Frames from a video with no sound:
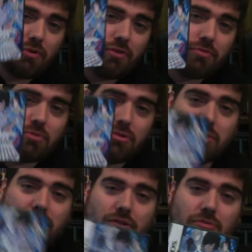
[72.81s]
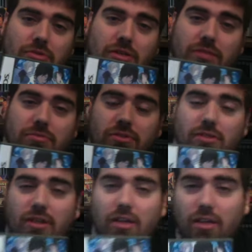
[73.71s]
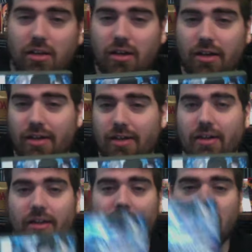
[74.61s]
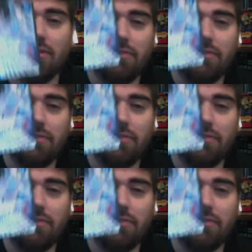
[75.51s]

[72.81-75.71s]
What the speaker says: of them are incredible games. I love